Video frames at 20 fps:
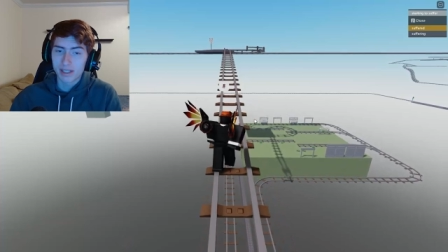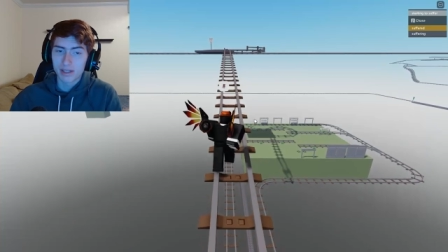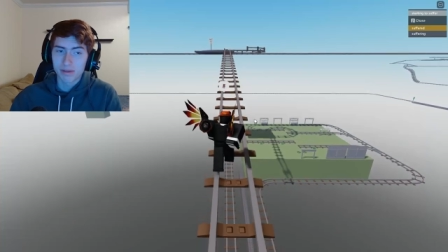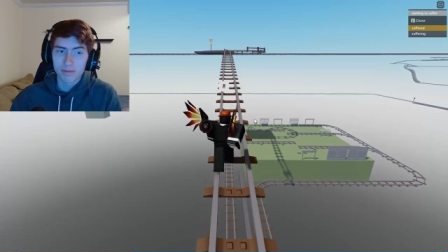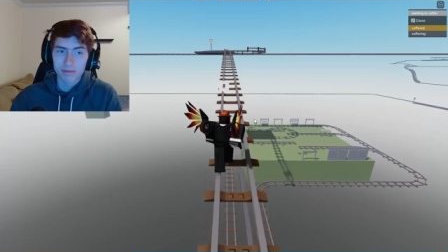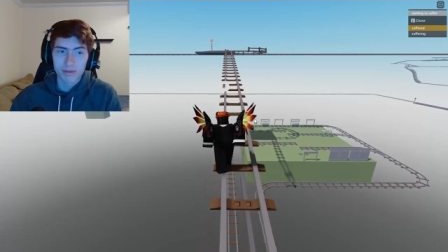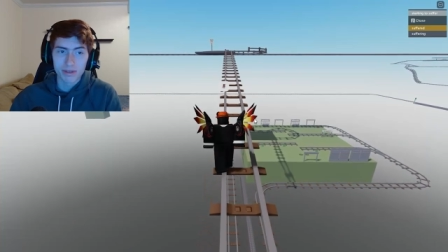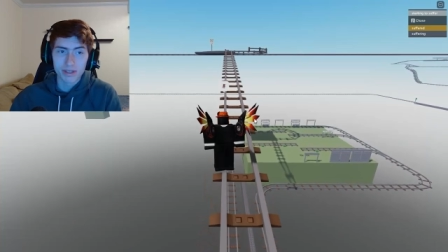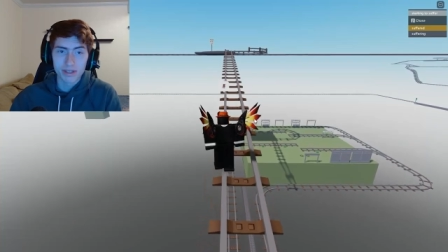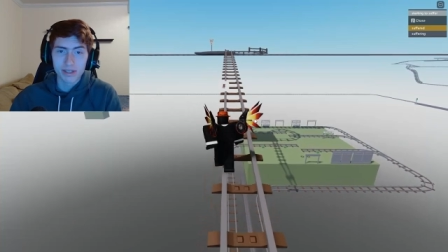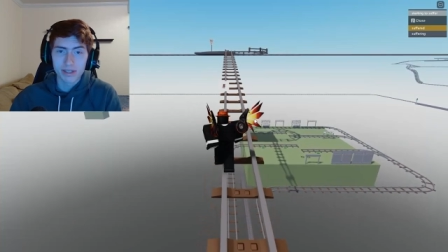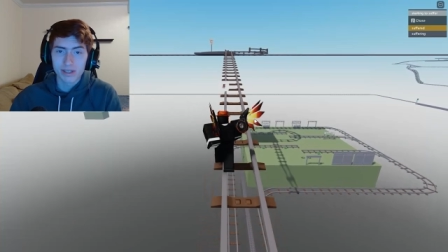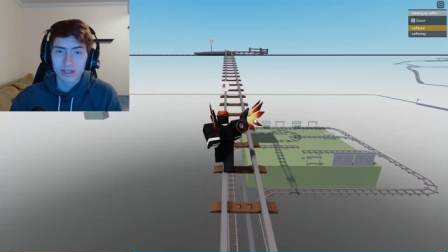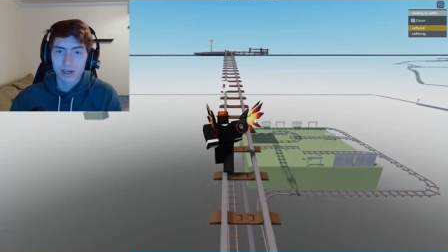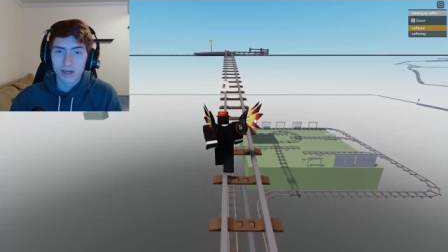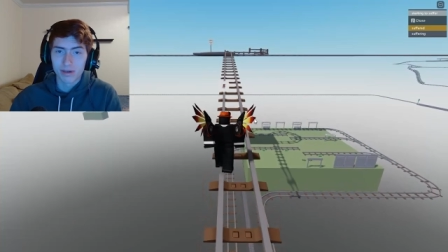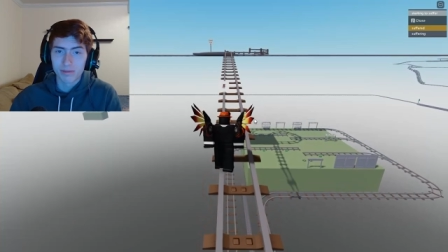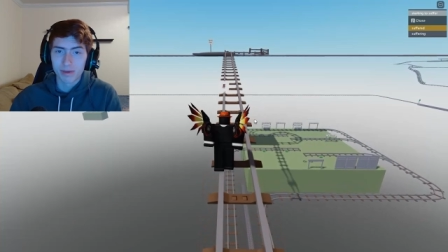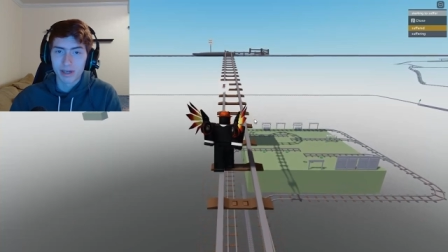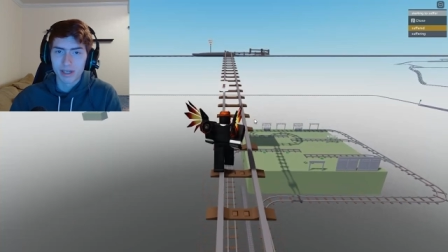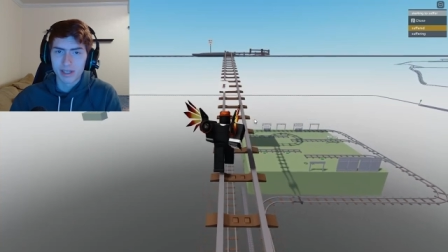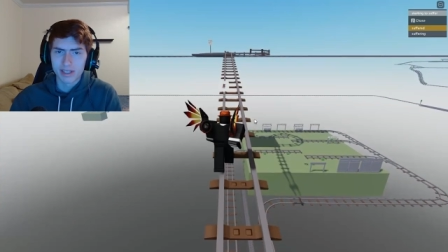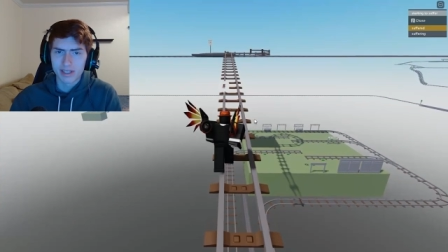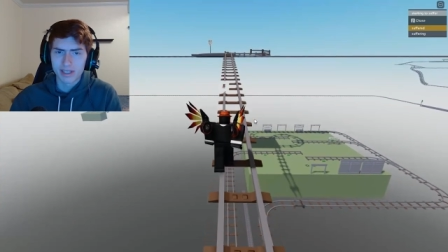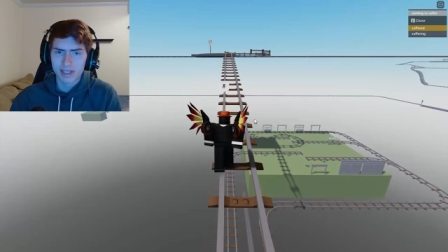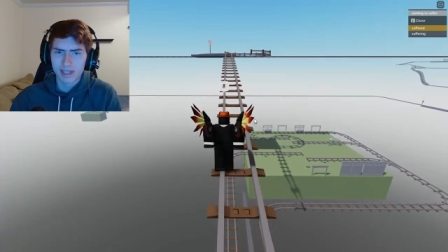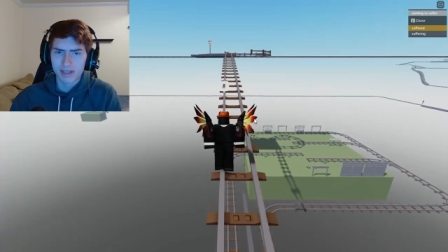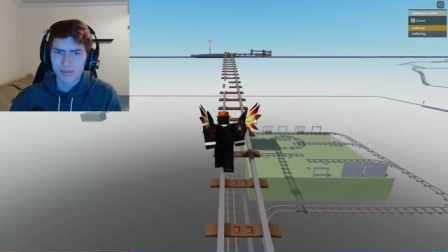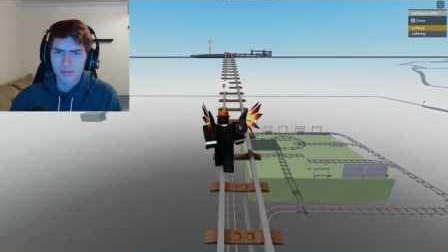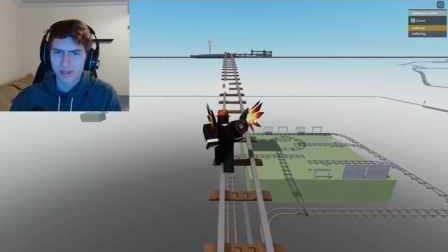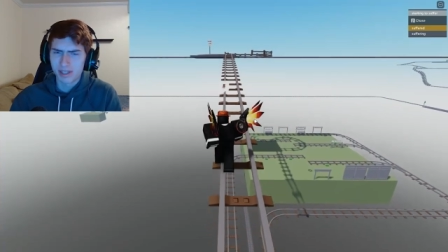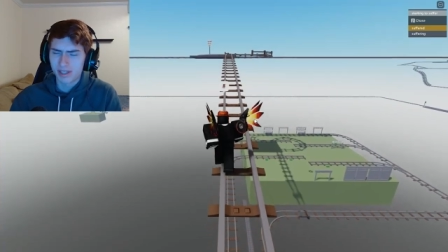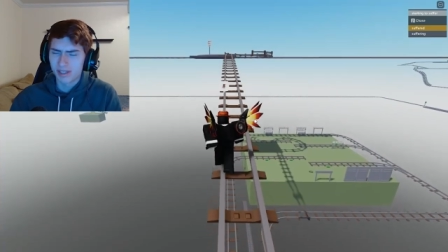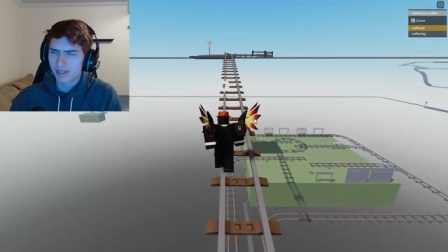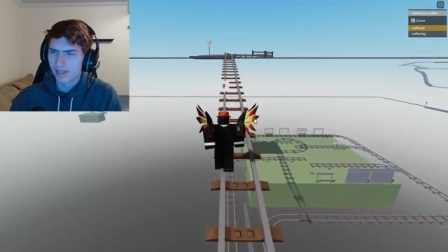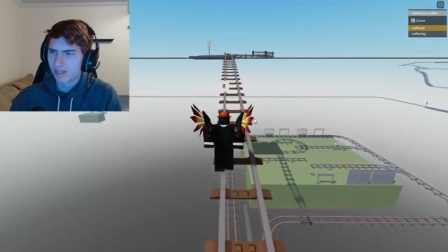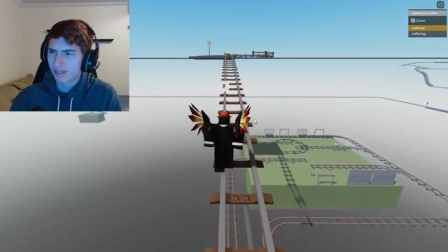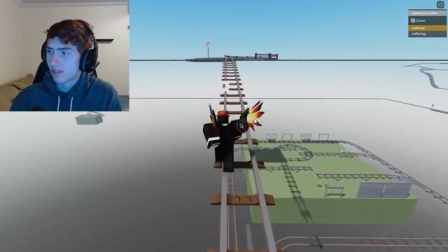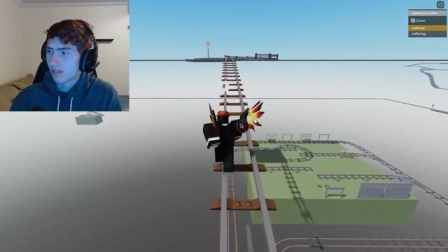the police car might get me.